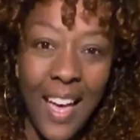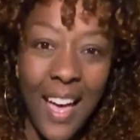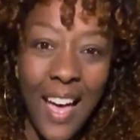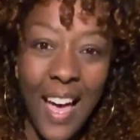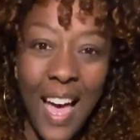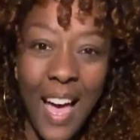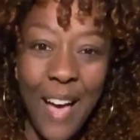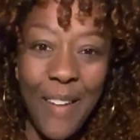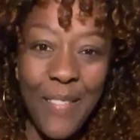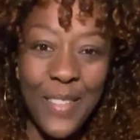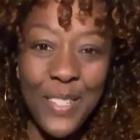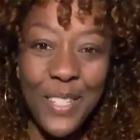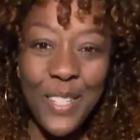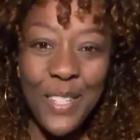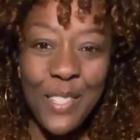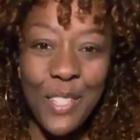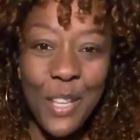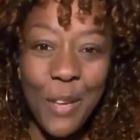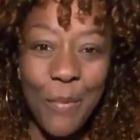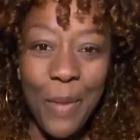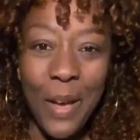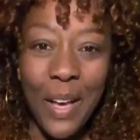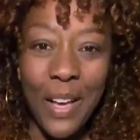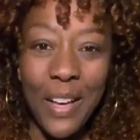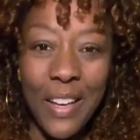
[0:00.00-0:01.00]
I was just on
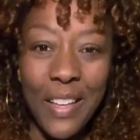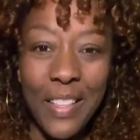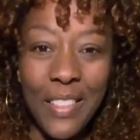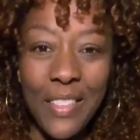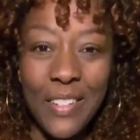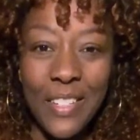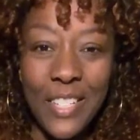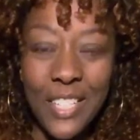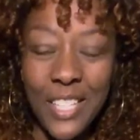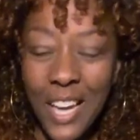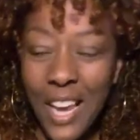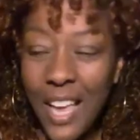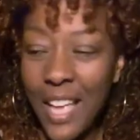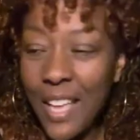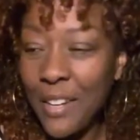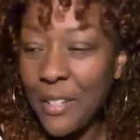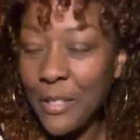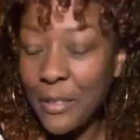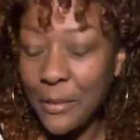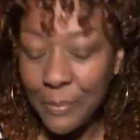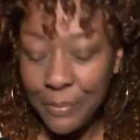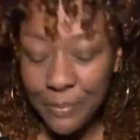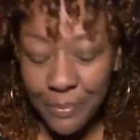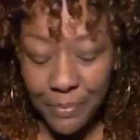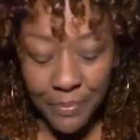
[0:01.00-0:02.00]
my other
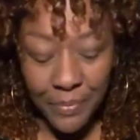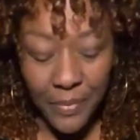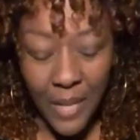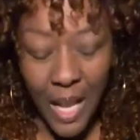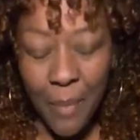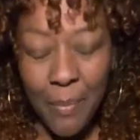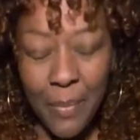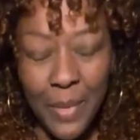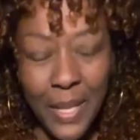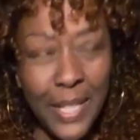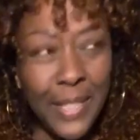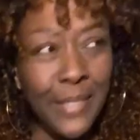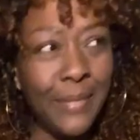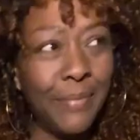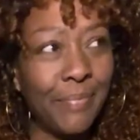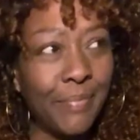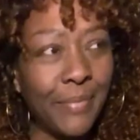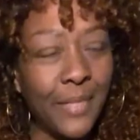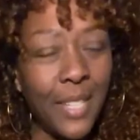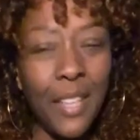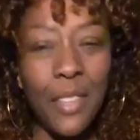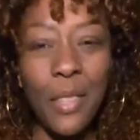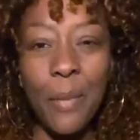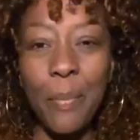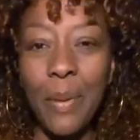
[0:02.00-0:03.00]
channel.
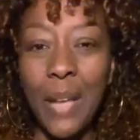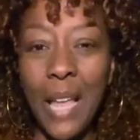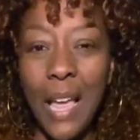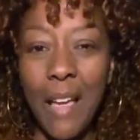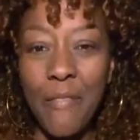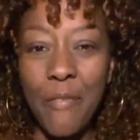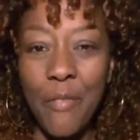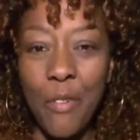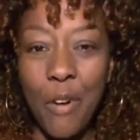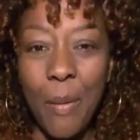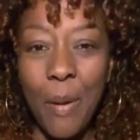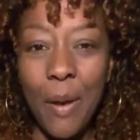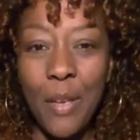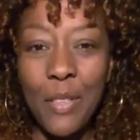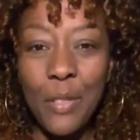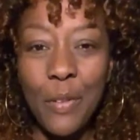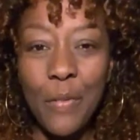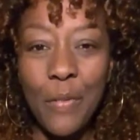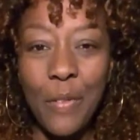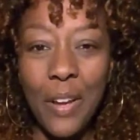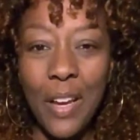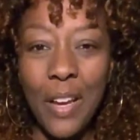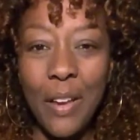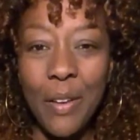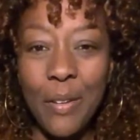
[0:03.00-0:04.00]
Other platform. I was
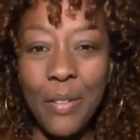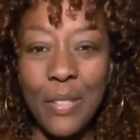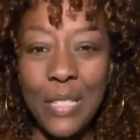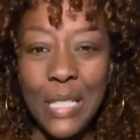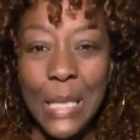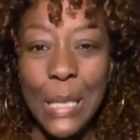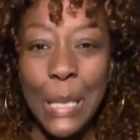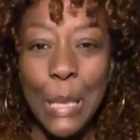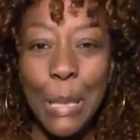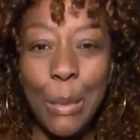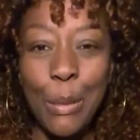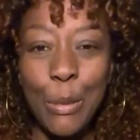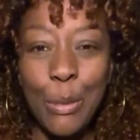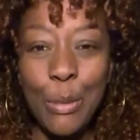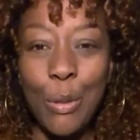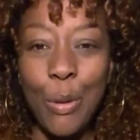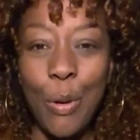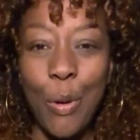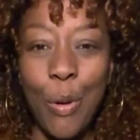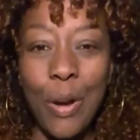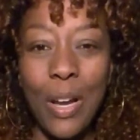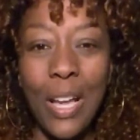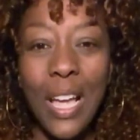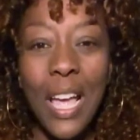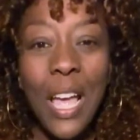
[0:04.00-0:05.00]
over there on
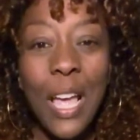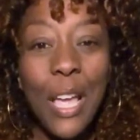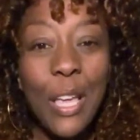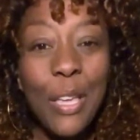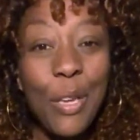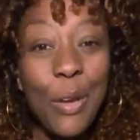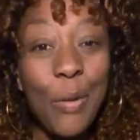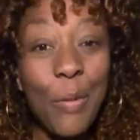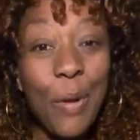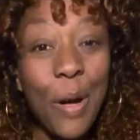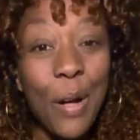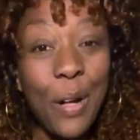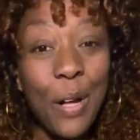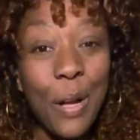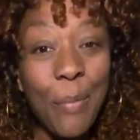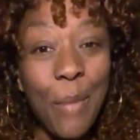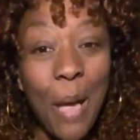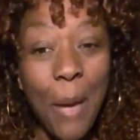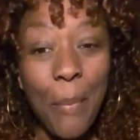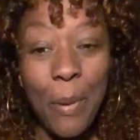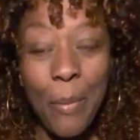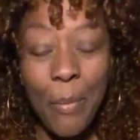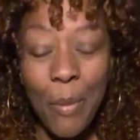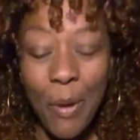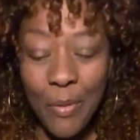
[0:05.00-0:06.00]
TikTok. You're welcome.
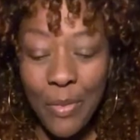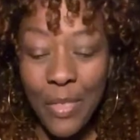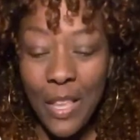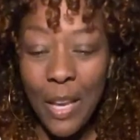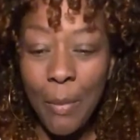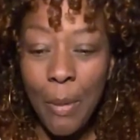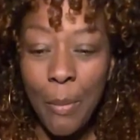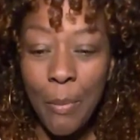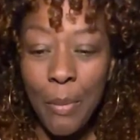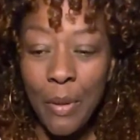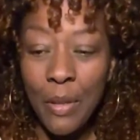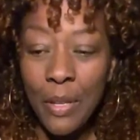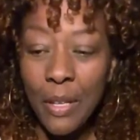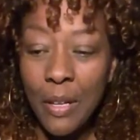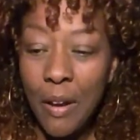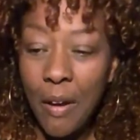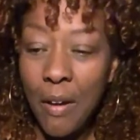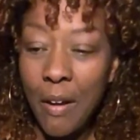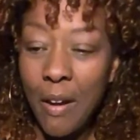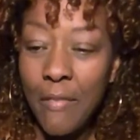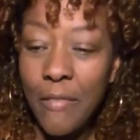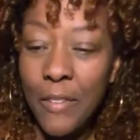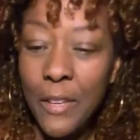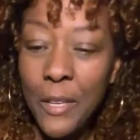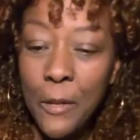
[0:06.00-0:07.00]
Happy birthday. Let me pull a
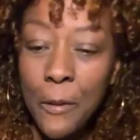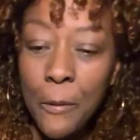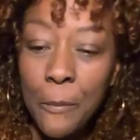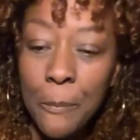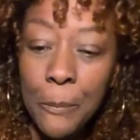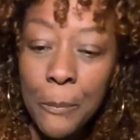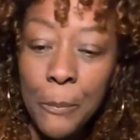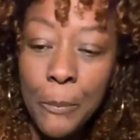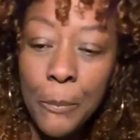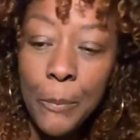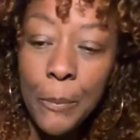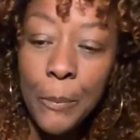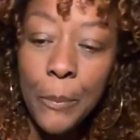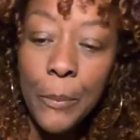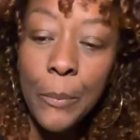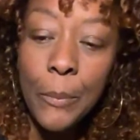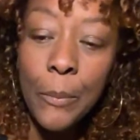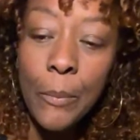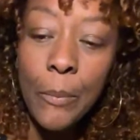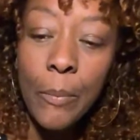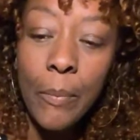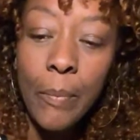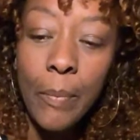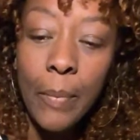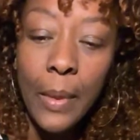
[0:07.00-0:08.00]
card for you,
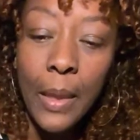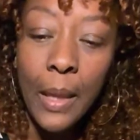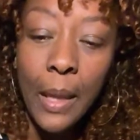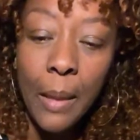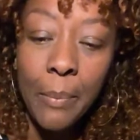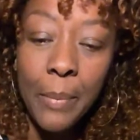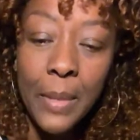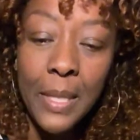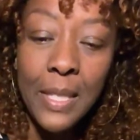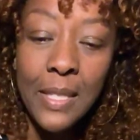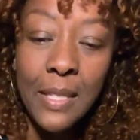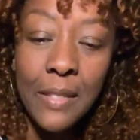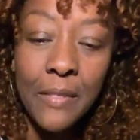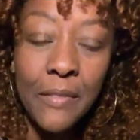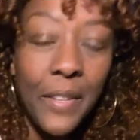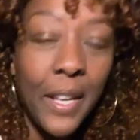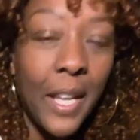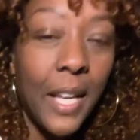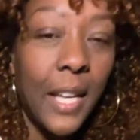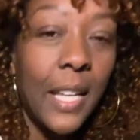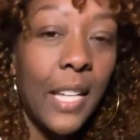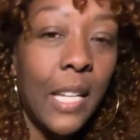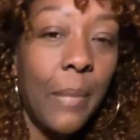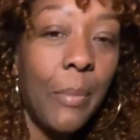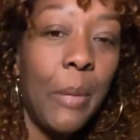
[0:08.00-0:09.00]
Miss
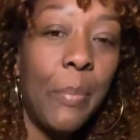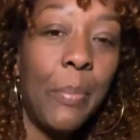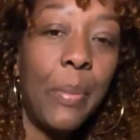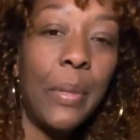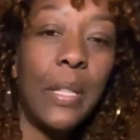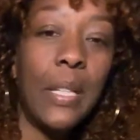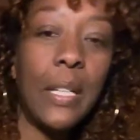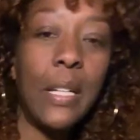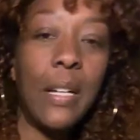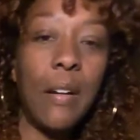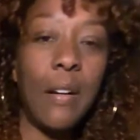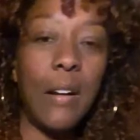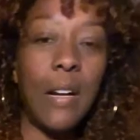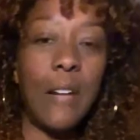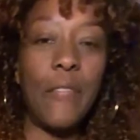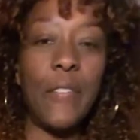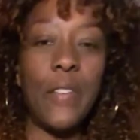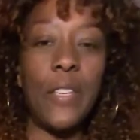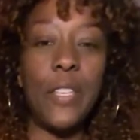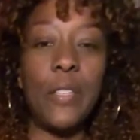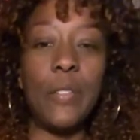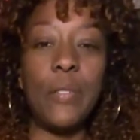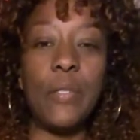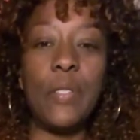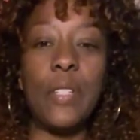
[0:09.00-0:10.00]
Divine. Let me pull a card for
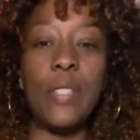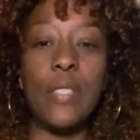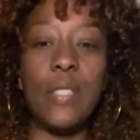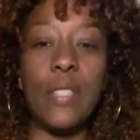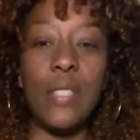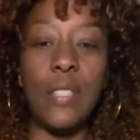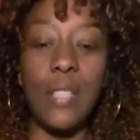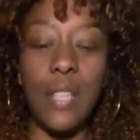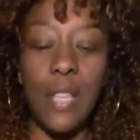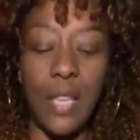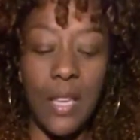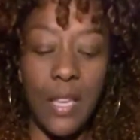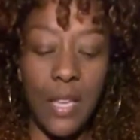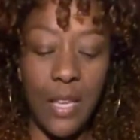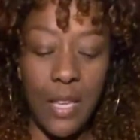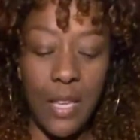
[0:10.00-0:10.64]
you just to say,